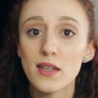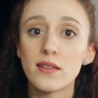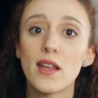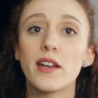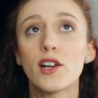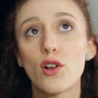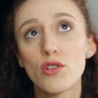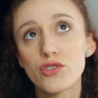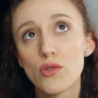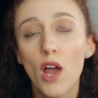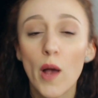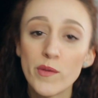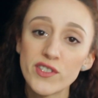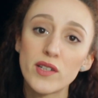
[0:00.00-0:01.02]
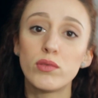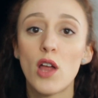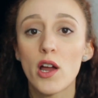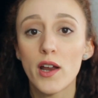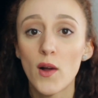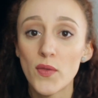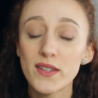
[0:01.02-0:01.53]
and then it also helps to
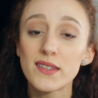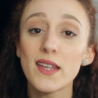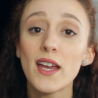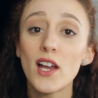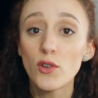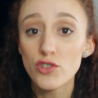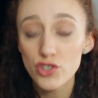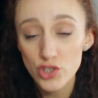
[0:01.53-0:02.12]
block out the sound,